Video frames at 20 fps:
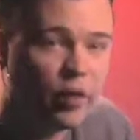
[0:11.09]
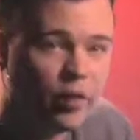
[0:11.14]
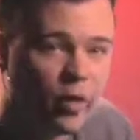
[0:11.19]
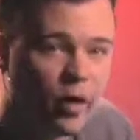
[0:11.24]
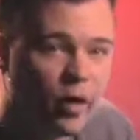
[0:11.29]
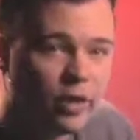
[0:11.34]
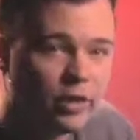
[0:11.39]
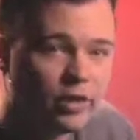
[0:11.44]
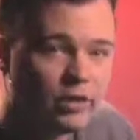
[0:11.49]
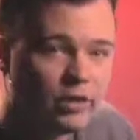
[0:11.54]

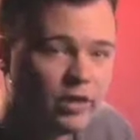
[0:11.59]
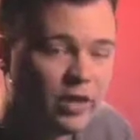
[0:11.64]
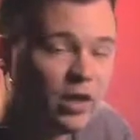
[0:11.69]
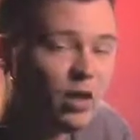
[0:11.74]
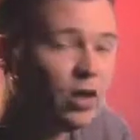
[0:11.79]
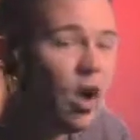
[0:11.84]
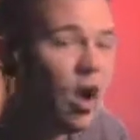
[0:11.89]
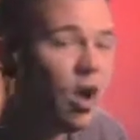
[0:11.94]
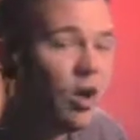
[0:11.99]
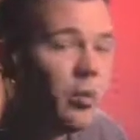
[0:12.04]
products, the
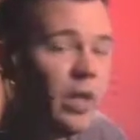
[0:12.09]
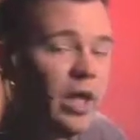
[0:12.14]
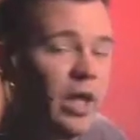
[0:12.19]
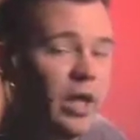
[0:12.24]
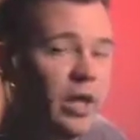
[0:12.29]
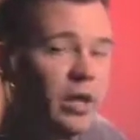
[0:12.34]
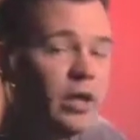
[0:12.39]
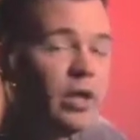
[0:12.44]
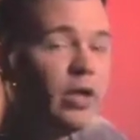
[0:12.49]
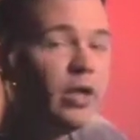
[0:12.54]

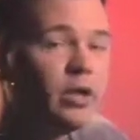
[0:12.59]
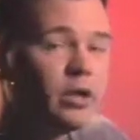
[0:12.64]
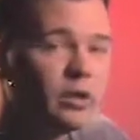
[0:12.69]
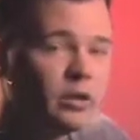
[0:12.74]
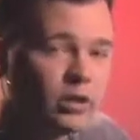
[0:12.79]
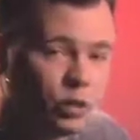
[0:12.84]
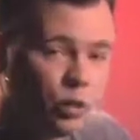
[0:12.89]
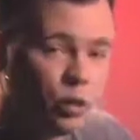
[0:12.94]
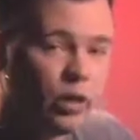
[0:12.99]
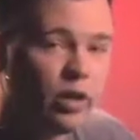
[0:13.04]
LogMeIn
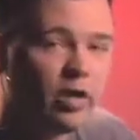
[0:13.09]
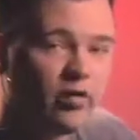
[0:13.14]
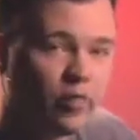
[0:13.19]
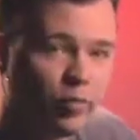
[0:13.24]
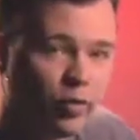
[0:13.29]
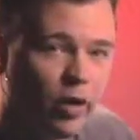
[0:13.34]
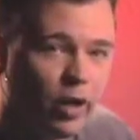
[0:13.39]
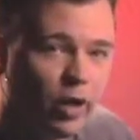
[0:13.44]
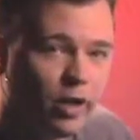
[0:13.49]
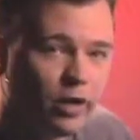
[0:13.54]
Suite
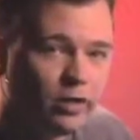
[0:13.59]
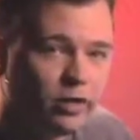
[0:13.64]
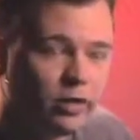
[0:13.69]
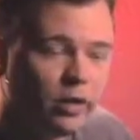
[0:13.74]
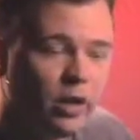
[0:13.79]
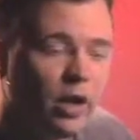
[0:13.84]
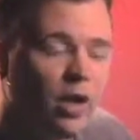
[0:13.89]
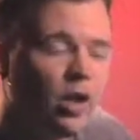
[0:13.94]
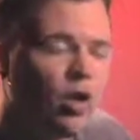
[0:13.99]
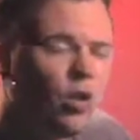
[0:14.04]
of products.
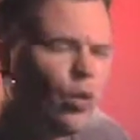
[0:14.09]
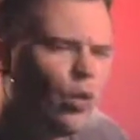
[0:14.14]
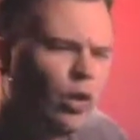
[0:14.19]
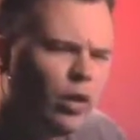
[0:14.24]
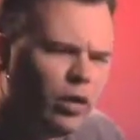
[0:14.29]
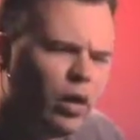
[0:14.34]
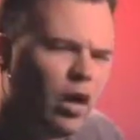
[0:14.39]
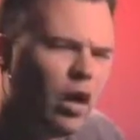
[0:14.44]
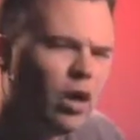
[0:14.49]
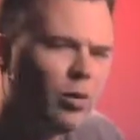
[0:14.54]

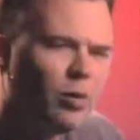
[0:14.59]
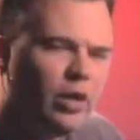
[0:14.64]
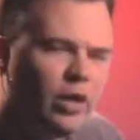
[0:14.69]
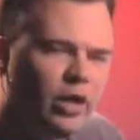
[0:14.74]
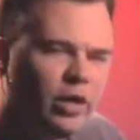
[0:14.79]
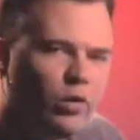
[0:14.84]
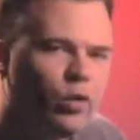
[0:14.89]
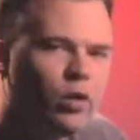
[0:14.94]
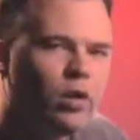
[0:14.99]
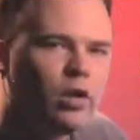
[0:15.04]
What
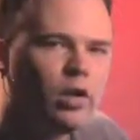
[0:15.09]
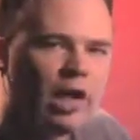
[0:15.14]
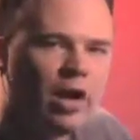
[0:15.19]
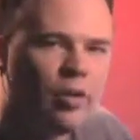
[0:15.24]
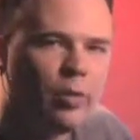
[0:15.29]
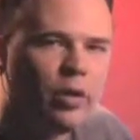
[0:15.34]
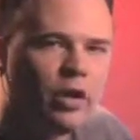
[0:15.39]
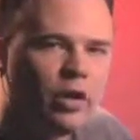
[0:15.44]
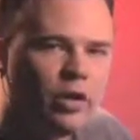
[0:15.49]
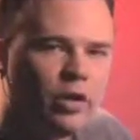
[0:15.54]
LogMeIn will
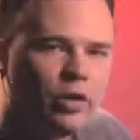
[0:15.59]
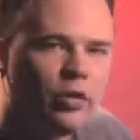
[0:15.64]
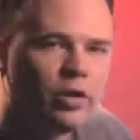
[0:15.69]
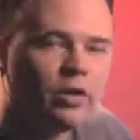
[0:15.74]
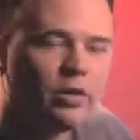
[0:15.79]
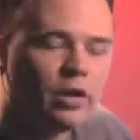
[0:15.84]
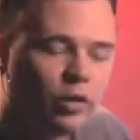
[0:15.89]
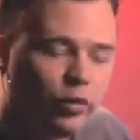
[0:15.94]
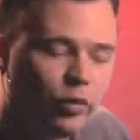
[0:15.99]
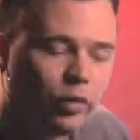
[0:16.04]
allow me to do
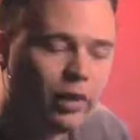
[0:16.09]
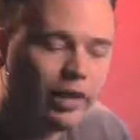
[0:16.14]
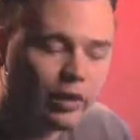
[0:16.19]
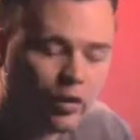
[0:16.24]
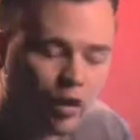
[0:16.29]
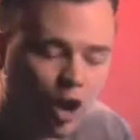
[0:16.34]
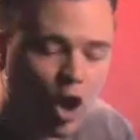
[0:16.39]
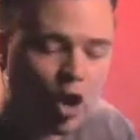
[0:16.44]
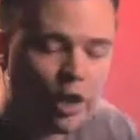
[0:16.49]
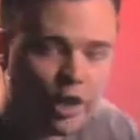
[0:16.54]
is literally
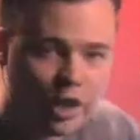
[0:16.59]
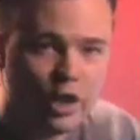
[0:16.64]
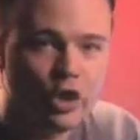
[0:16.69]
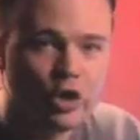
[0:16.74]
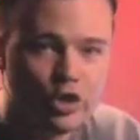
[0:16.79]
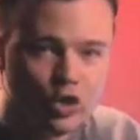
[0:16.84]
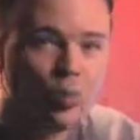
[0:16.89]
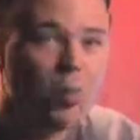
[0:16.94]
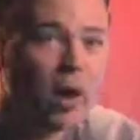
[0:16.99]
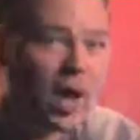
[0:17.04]
log
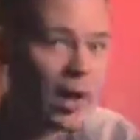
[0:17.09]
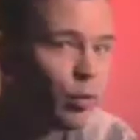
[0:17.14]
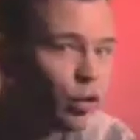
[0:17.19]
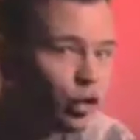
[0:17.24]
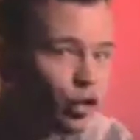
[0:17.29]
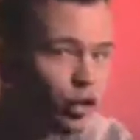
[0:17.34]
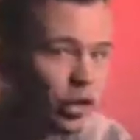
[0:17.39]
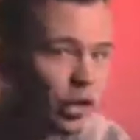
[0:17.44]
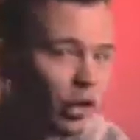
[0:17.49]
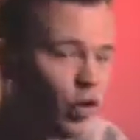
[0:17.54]
into my
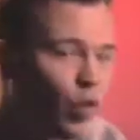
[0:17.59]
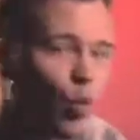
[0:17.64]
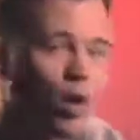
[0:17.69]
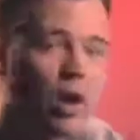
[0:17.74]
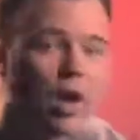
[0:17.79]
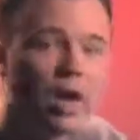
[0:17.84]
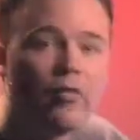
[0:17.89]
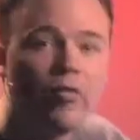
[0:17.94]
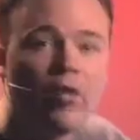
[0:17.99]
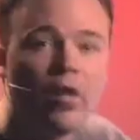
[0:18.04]
machine
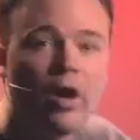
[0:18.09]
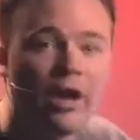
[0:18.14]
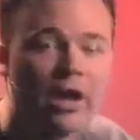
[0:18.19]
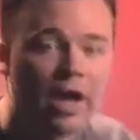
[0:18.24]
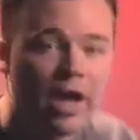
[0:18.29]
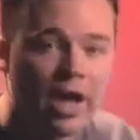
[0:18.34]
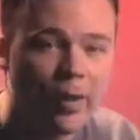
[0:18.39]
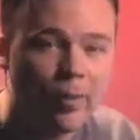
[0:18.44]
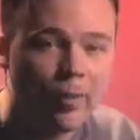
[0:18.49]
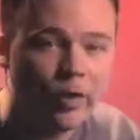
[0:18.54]
wherever I
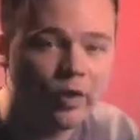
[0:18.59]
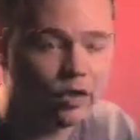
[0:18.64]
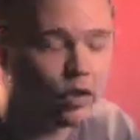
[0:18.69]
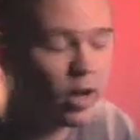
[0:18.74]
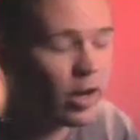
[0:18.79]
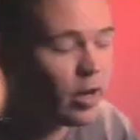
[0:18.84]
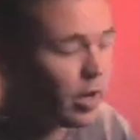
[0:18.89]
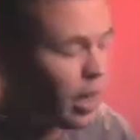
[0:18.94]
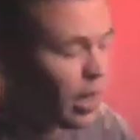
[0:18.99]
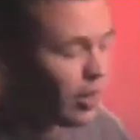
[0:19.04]
am.
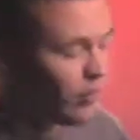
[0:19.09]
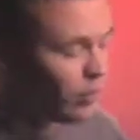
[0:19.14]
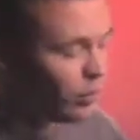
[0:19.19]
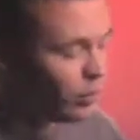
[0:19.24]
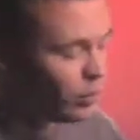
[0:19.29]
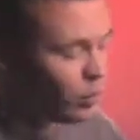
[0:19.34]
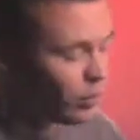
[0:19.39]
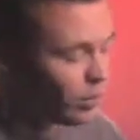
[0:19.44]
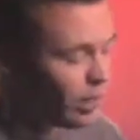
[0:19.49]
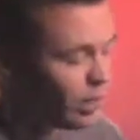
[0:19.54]
So I could have a
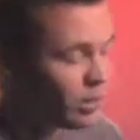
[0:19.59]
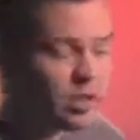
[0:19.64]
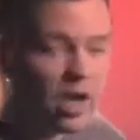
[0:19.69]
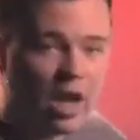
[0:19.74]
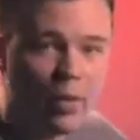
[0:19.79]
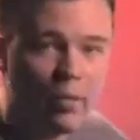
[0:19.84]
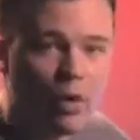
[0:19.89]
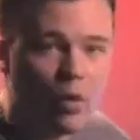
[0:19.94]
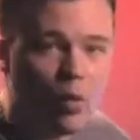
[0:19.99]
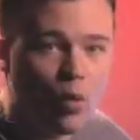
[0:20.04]

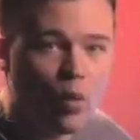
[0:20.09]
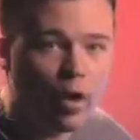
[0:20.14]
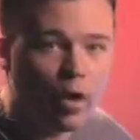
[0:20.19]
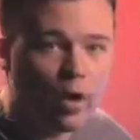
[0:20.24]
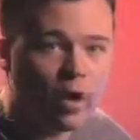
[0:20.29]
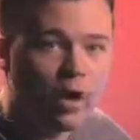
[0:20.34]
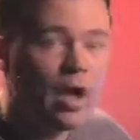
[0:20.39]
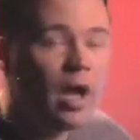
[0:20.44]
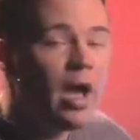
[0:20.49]
desktop at work,